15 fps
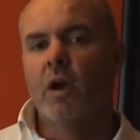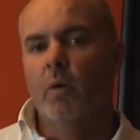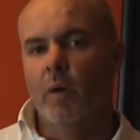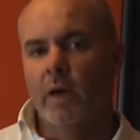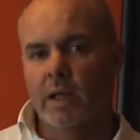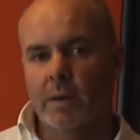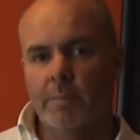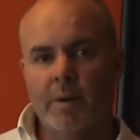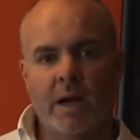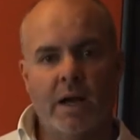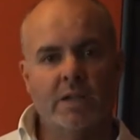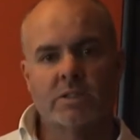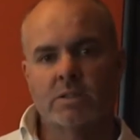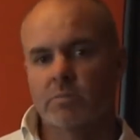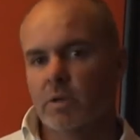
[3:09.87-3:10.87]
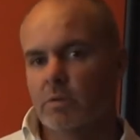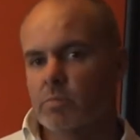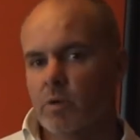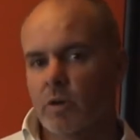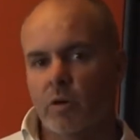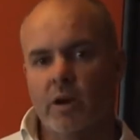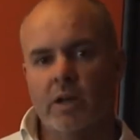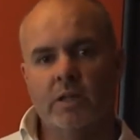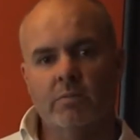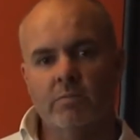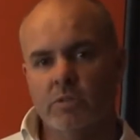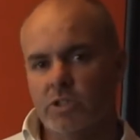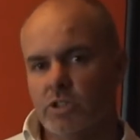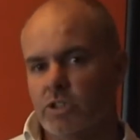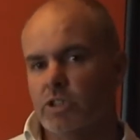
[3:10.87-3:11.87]
we're going to pass them, give them a credit, give
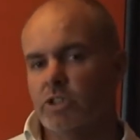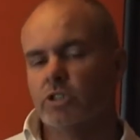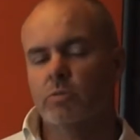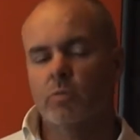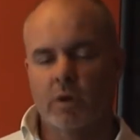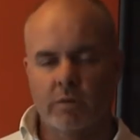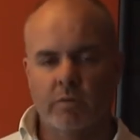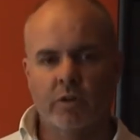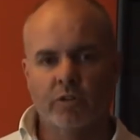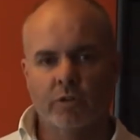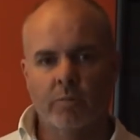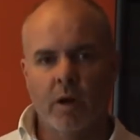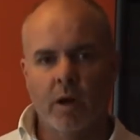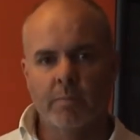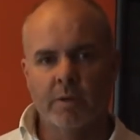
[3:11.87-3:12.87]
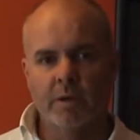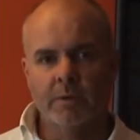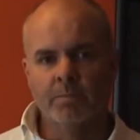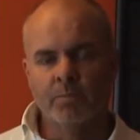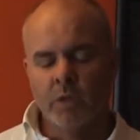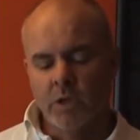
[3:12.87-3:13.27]
them a distinction, whatever else it might be.